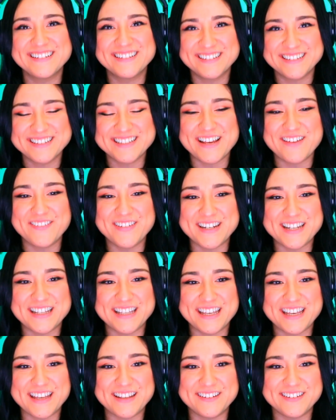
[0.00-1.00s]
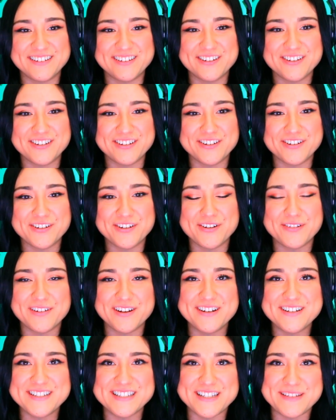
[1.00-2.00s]
Definitely. And your
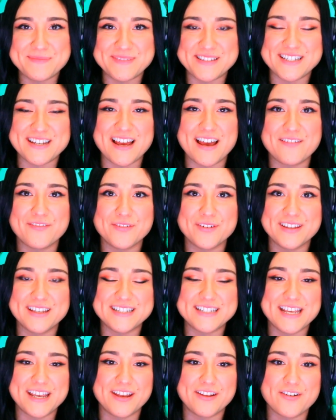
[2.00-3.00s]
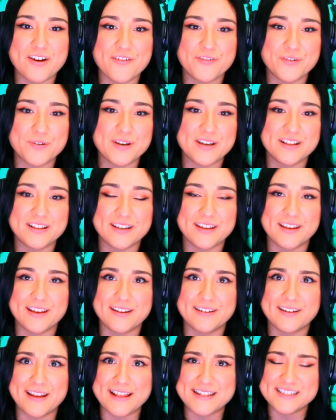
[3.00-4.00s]
career seems to have really taken off quickly
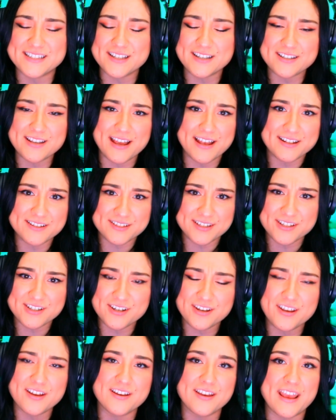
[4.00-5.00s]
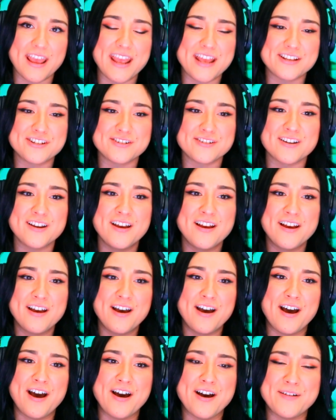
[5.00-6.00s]
and at such a young age.
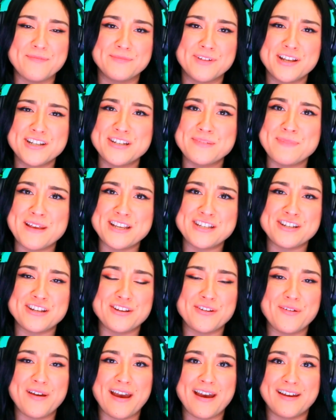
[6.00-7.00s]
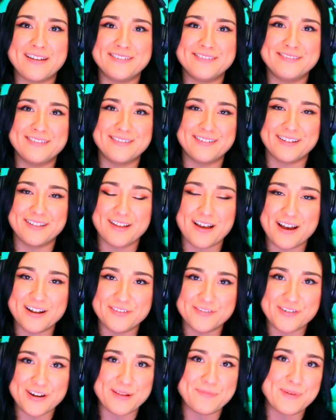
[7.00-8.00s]
Not to mention you had a lot
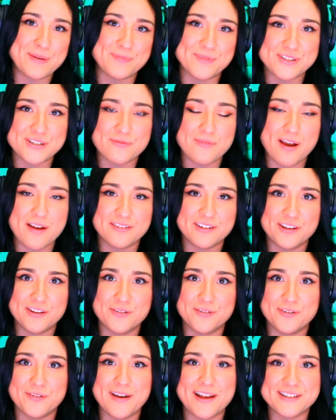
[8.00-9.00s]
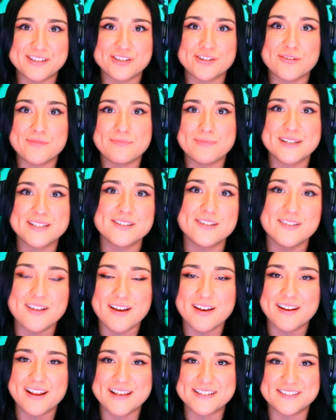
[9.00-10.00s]
of great people surrounding you. You had Sir
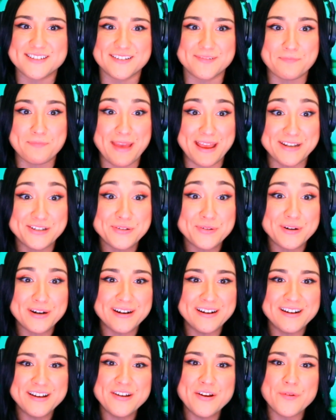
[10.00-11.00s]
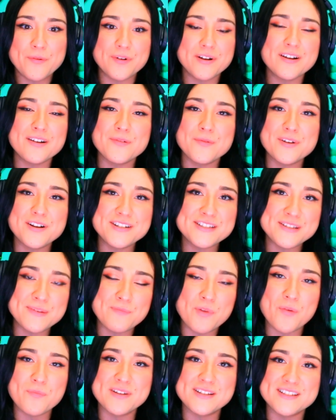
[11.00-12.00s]
Mix-a-Lot as a mentor. What are
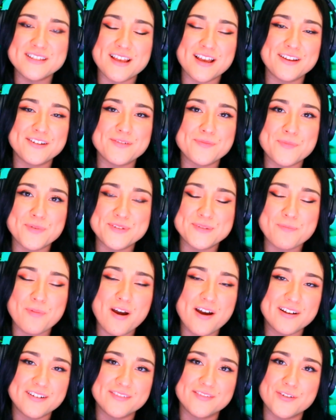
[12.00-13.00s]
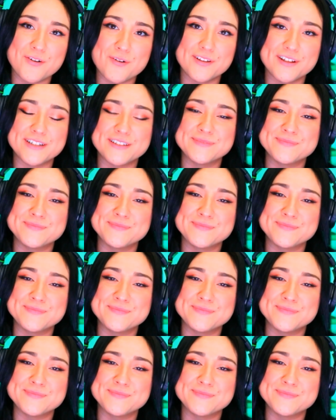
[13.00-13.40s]
some moments that you're most proud of, Xola?